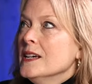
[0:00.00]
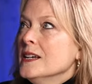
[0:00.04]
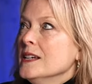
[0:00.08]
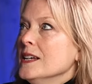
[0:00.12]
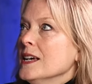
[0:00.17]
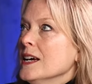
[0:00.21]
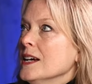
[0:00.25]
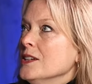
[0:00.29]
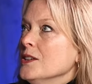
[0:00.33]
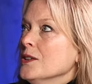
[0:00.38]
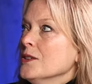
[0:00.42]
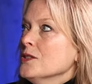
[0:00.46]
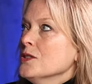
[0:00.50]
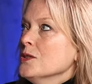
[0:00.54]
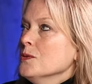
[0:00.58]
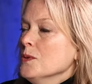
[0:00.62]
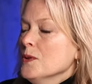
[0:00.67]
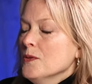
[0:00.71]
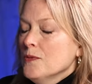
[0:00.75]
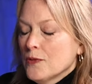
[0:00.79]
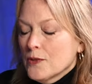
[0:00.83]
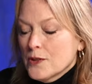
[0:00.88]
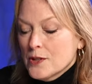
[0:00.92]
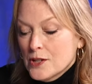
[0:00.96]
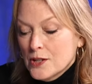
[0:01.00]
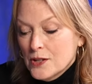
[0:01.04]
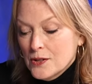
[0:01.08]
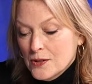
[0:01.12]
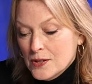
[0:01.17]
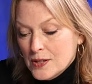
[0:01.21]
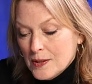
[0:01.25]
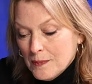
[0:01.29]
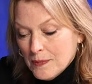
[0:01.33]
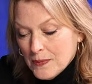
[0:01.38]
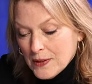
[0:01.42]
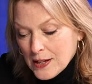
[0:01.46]
Yeah. And you also refer to
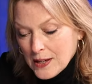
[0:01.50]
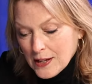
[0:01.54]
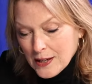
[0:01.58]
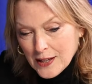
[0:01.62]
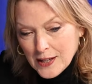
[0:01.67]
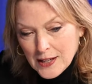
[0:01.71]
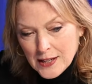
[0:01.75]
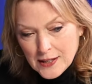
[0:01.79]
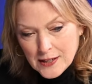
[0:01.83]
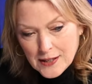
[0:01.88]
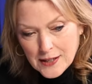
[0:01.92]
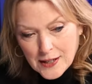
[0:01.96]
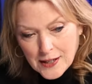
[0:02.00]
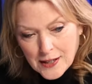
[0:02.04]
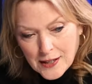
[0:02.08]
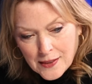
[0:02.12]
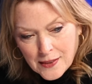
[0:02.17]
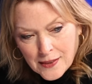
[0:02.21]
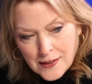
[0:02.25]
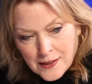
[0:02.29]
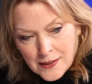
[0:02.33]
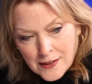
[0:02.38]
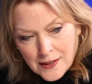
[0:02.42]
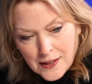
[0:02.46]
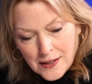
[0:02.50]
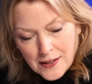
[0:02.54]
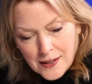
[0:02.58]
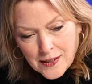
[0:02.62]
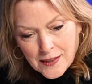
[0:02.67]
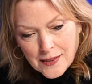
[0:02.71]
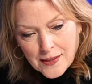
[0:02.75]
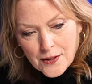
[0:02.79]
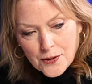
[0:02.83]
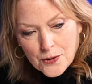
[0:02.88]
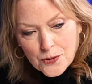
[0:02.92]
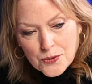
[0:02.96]
something in, in,
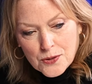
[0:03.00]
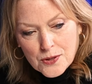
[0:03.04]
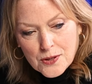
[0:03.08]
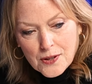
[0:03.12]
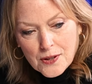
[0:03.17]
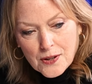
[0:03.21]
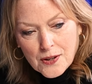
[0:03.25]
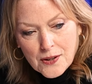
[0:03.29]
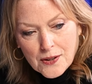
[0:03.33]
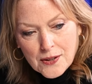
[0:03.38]
in those,